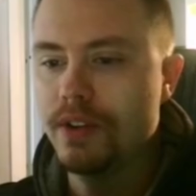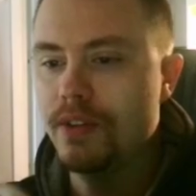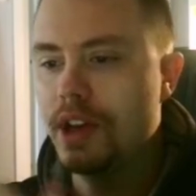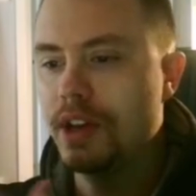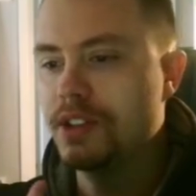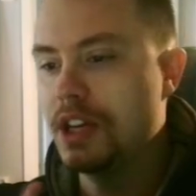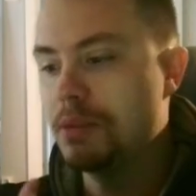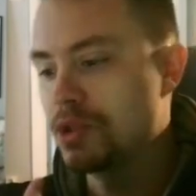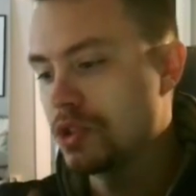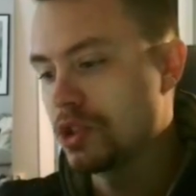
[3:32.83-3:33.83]
any
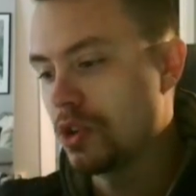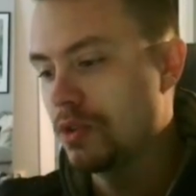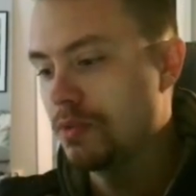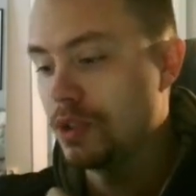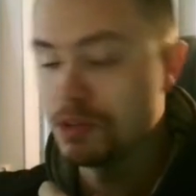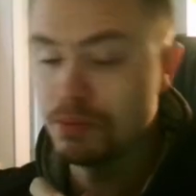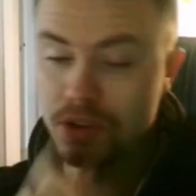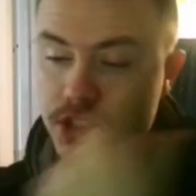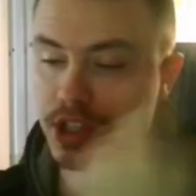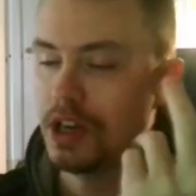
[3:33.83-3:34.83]
teams or so, just
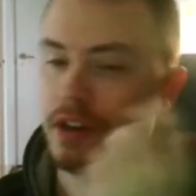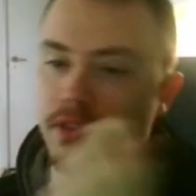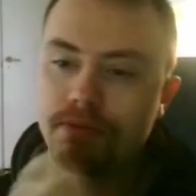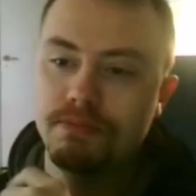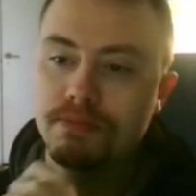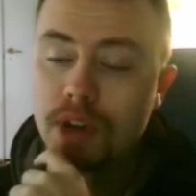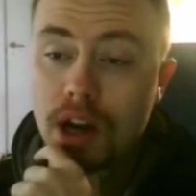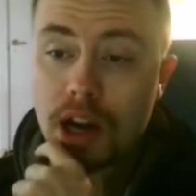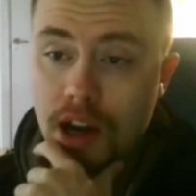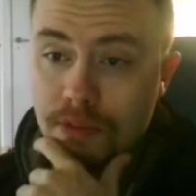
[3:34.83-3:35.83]
because I
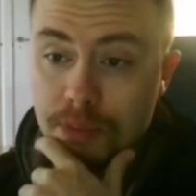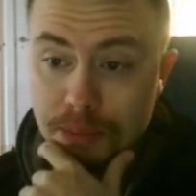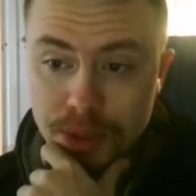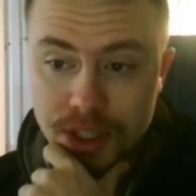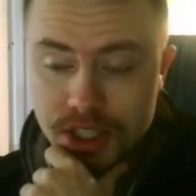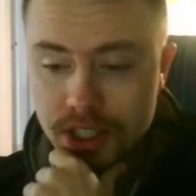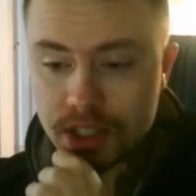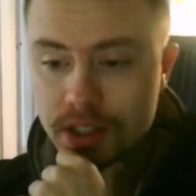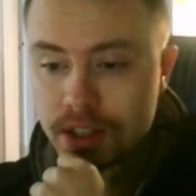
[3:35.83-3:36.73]
have been busy.